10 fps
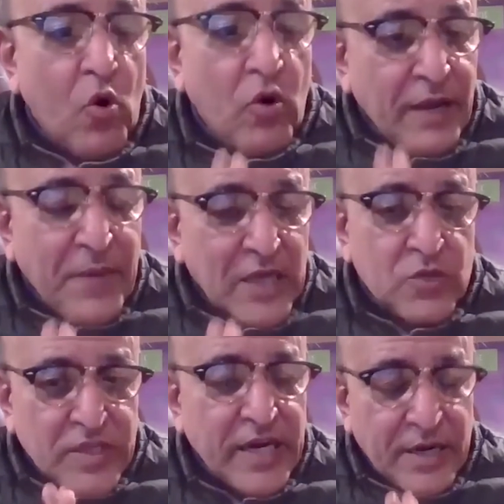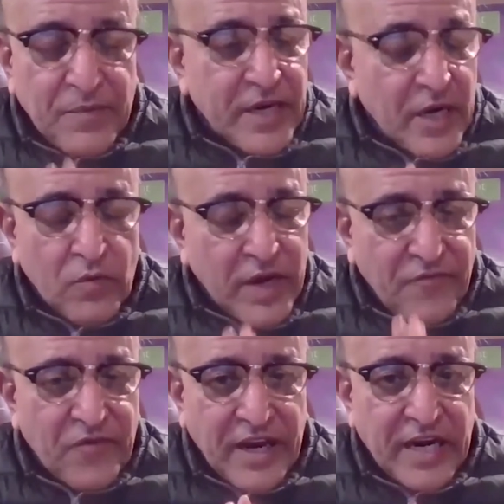okay, Bhaswati, let me tell you very
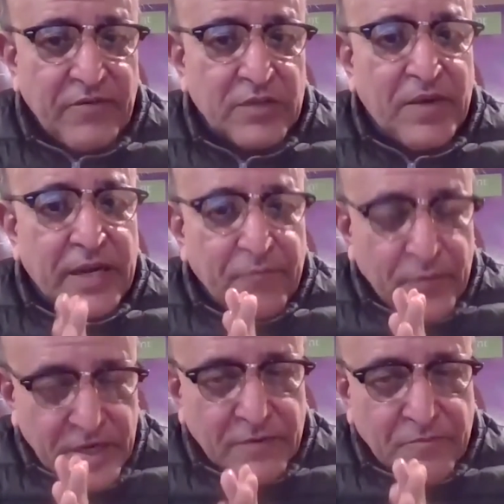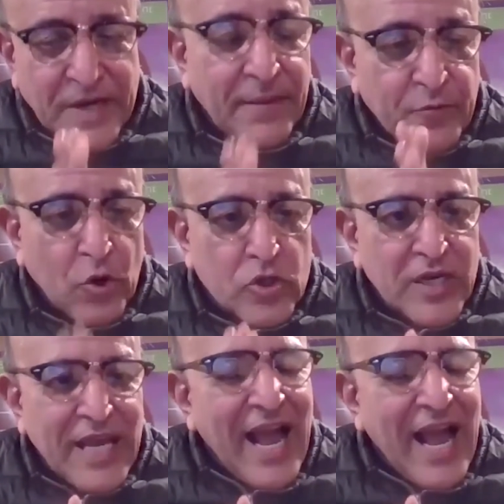frankly, with my treatment approach,